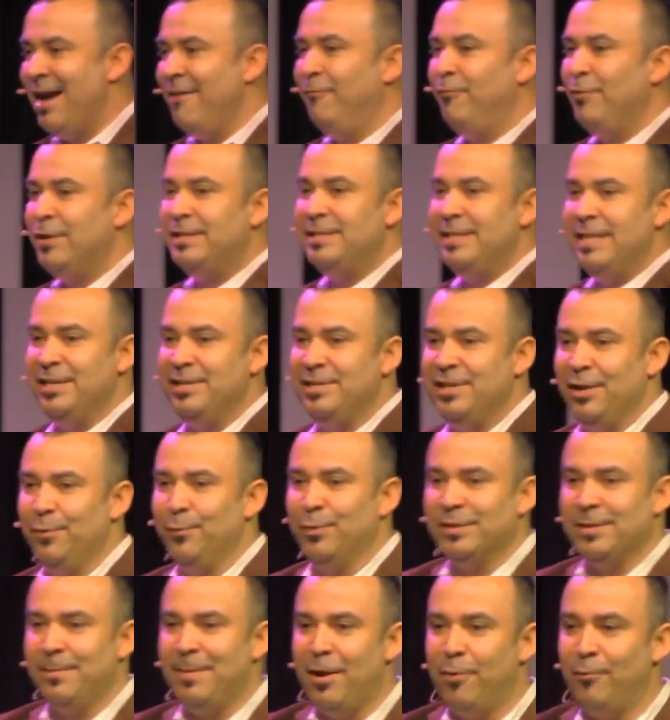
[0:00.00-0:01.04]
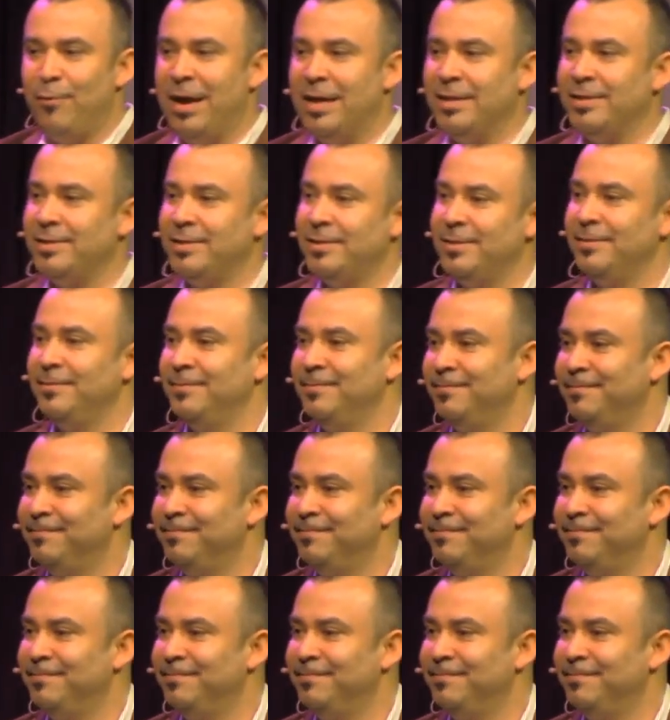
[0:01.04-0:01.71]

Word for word: every teaching was about rest.